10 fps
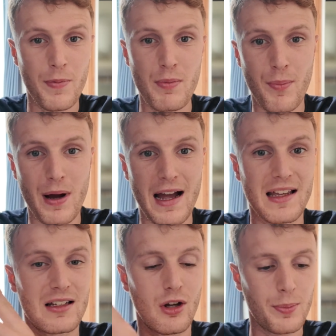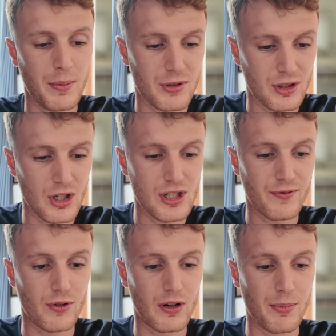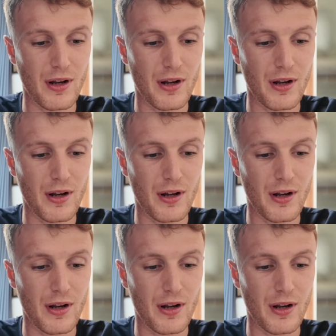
of people buying it, a lot of people searching for it,